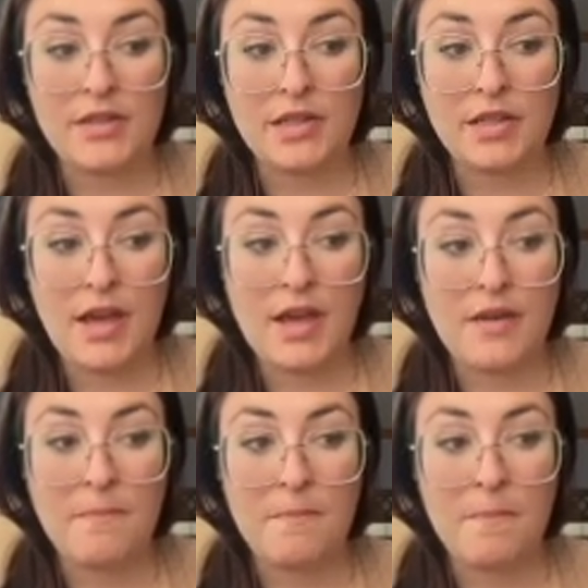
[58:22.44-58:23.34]

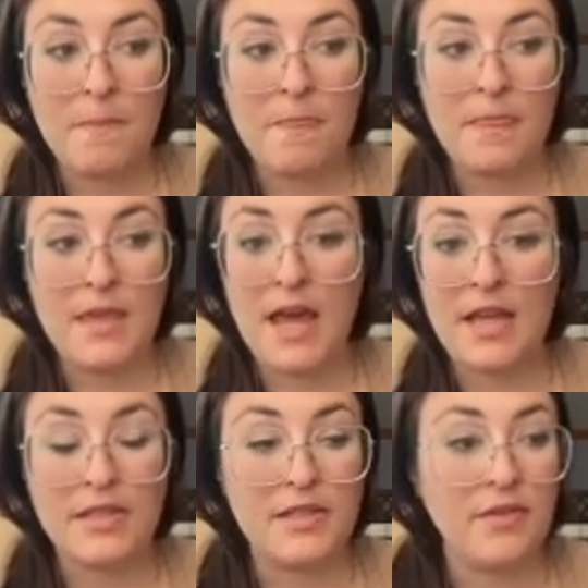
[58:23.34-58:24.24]
um, yeah,
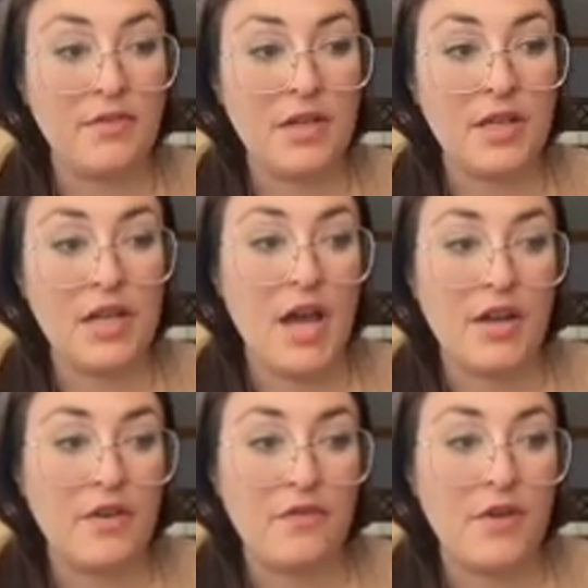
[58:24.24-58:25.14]
it's definitely not
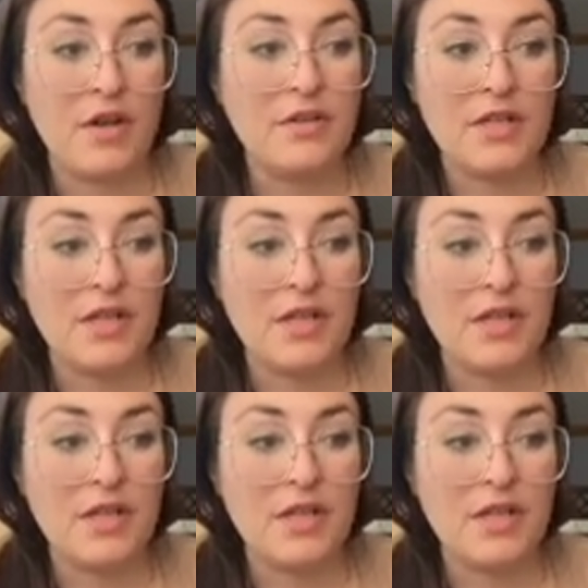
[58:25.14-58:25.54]
your fault,